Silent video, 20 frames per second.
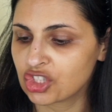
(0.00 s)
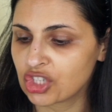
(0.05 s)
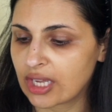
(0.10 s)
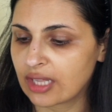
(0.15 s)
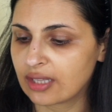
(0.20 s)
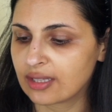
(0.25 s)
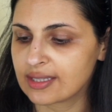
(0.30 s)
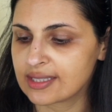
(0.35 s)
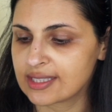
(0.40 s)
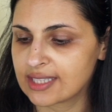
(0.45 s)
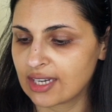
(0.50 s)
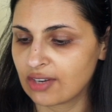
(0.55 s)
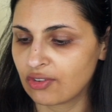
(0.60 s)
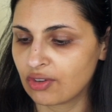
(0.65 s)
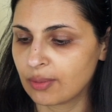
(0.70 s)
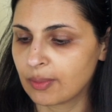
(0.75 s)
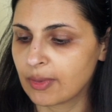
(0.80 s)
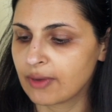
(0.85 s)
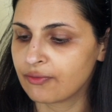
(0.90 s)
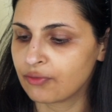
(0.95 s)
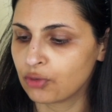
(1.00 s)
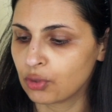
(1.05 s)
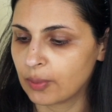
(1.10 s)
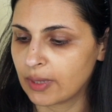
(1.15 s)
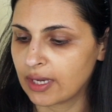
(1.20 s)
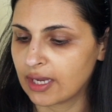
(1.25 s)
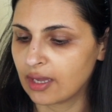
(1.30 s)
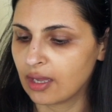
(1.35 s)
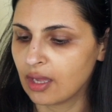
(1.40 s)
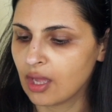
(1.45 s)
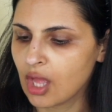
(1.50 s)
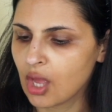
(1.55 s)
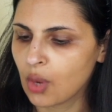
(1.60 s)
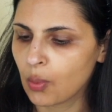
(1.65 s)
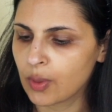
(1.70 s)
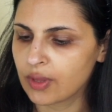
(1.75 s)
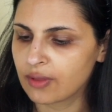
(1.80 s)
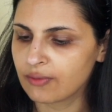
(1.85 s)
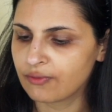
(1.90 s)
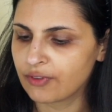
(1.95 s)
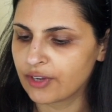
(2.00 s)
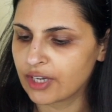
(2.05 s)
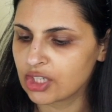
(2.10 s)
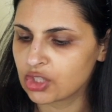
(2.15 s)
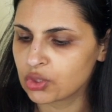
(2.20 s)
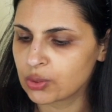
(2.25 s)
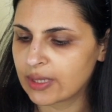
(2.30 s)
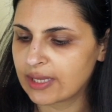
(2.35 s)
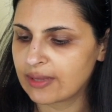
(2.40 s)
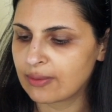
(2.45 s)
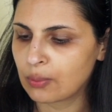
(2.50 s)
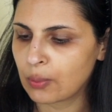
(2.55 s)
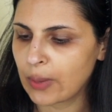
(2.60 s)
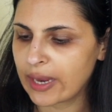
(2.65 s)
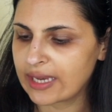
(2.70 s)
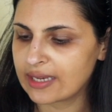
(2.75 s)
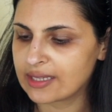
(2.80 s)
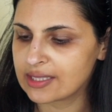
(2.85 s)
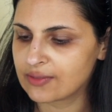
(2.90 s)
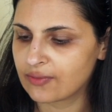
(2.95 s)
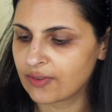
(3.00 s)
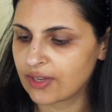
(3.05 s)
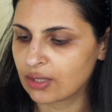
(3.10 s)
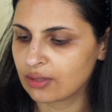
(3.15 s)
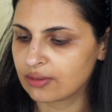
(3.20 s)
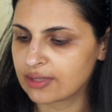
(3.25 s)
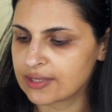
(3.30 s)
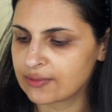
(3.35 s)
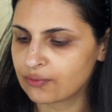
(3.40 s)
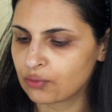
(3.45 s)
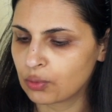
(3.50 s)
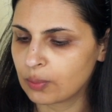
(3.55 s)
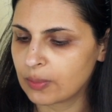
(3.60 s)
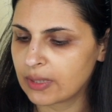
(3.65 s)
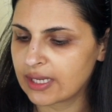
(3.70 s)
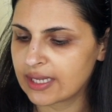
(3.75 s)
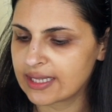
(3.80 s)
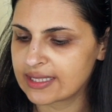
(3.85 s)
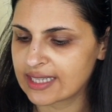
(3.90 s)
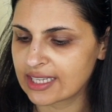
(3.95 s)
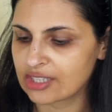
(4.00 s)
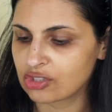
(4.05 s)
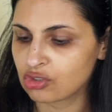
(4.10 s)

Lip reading: gel serum formula. With a virtually weightless feel, this formula is